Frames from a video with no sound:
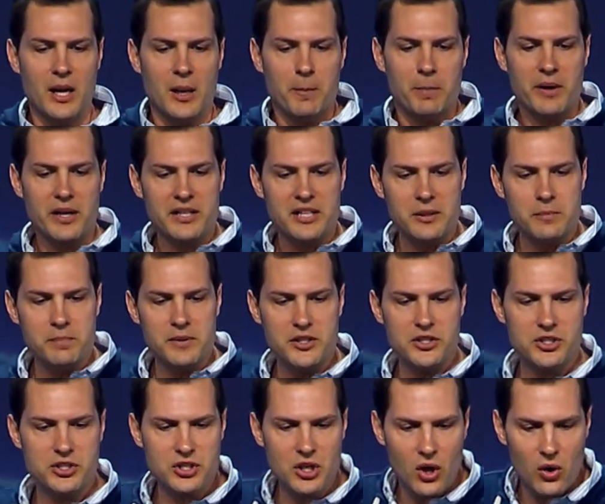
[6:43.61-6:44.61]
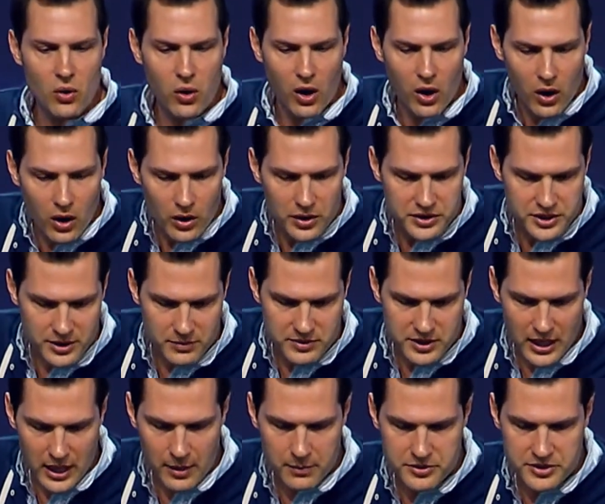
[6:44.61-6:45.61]
But it can be so hard
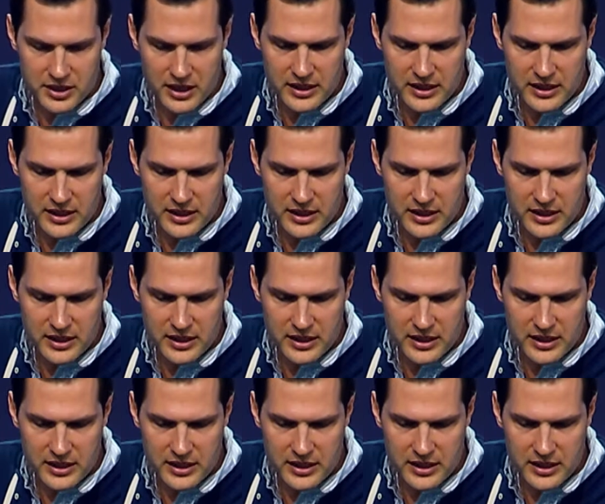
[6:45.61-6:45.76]
sometimes